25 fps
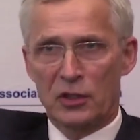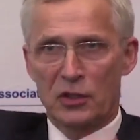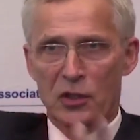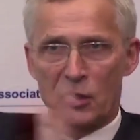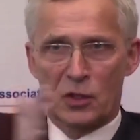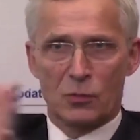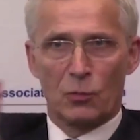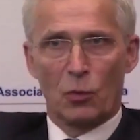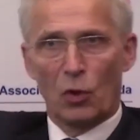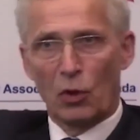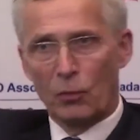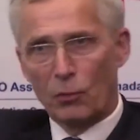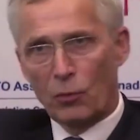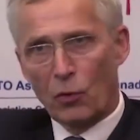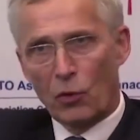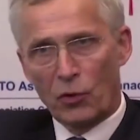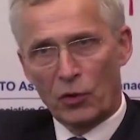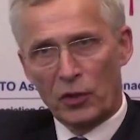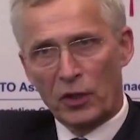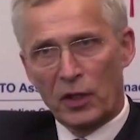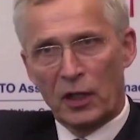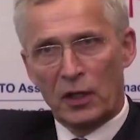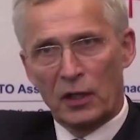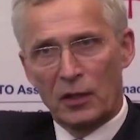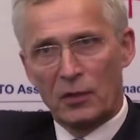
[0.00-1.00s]
There's a small
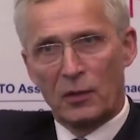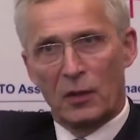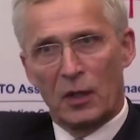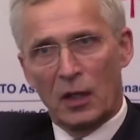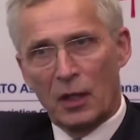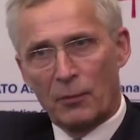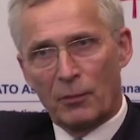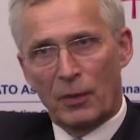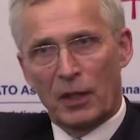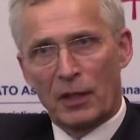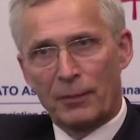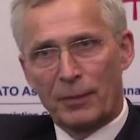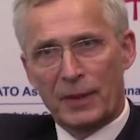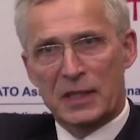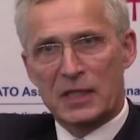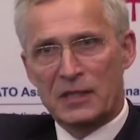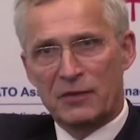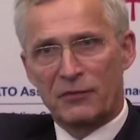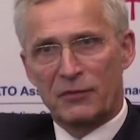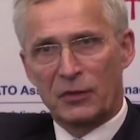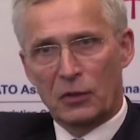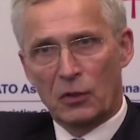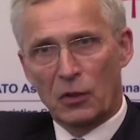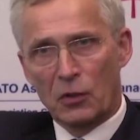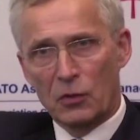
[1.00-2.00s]
border by the
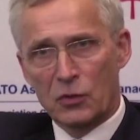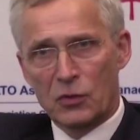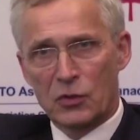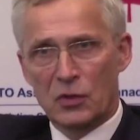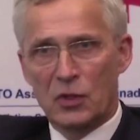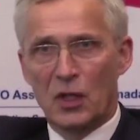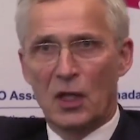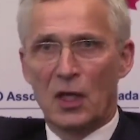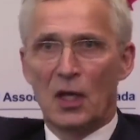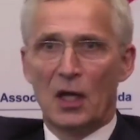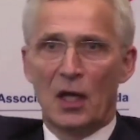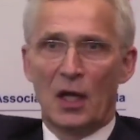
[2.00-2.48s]
Pacific coast,